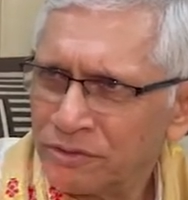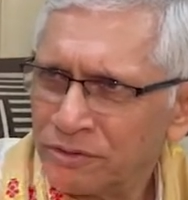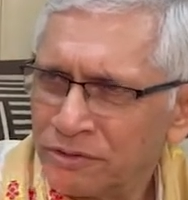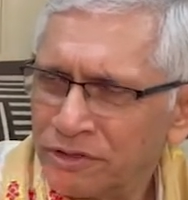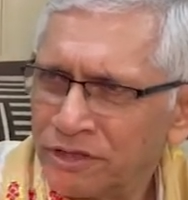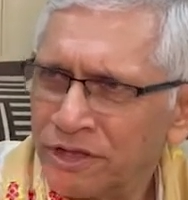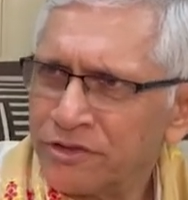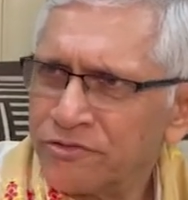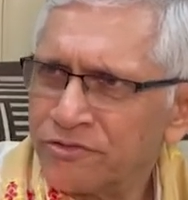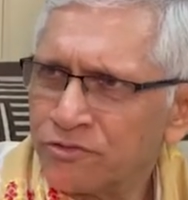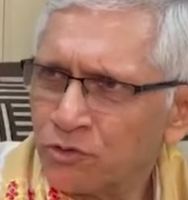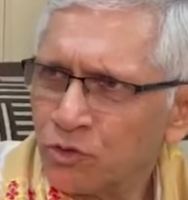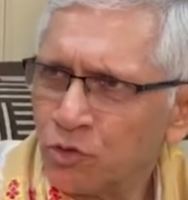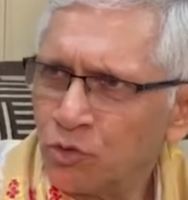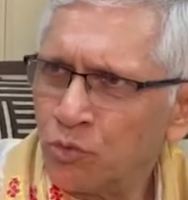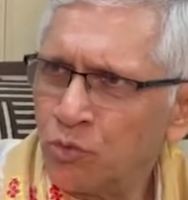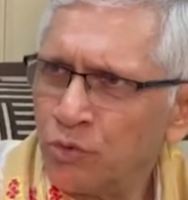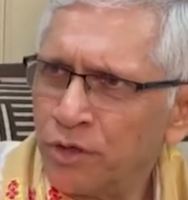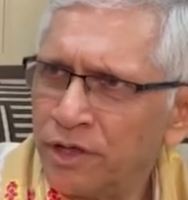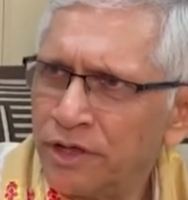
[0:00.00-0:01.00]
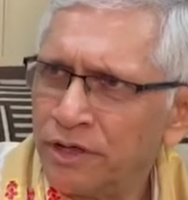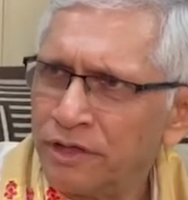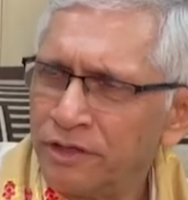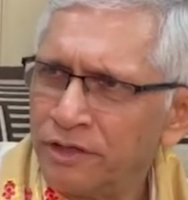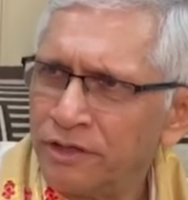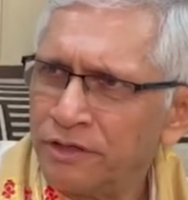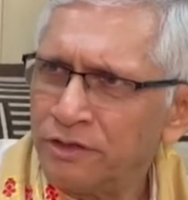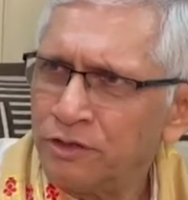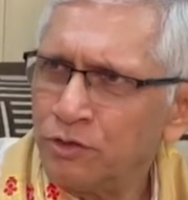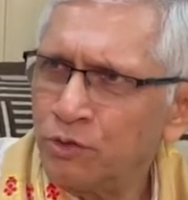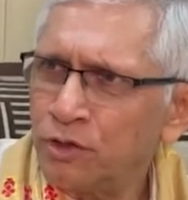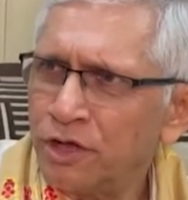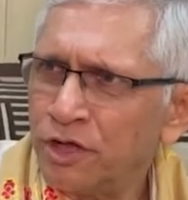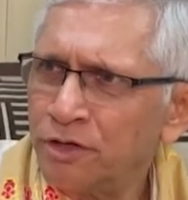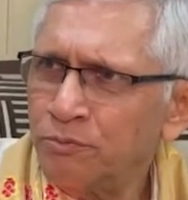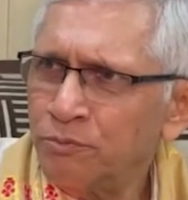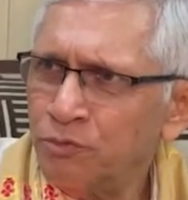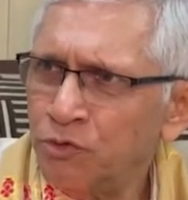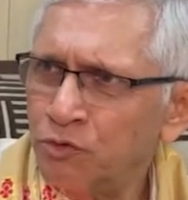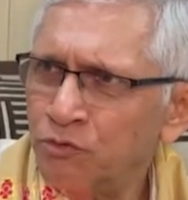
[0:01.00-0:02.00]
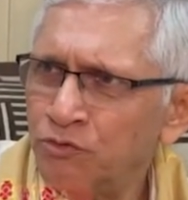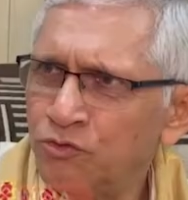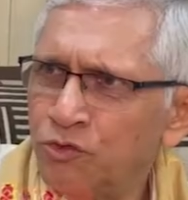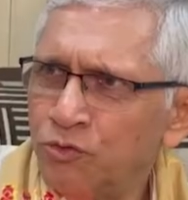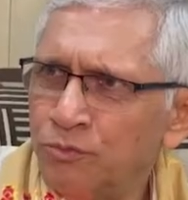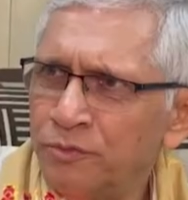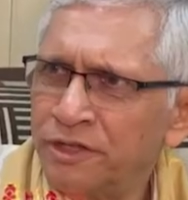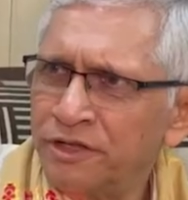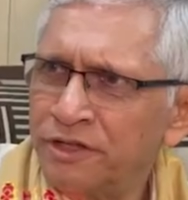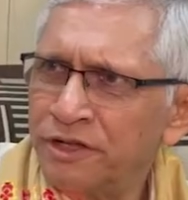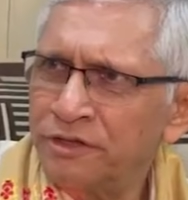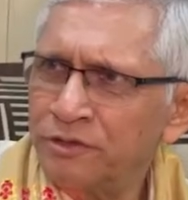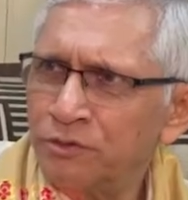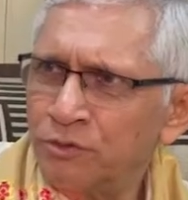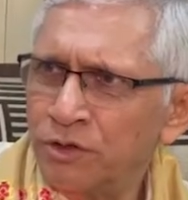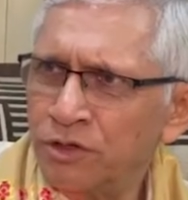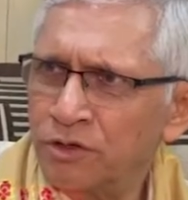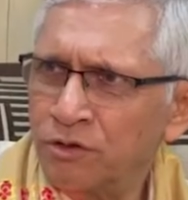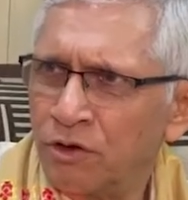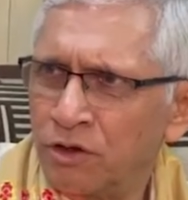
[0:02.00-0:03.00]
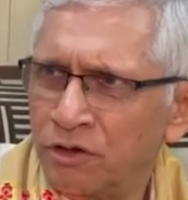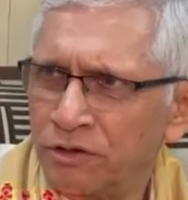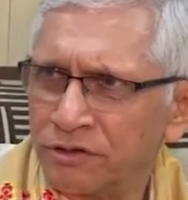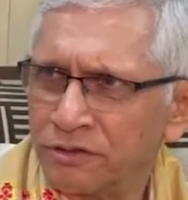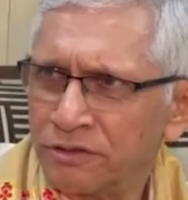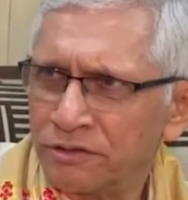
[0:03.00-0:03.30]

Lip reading: There is no way you can prove to me that you are God.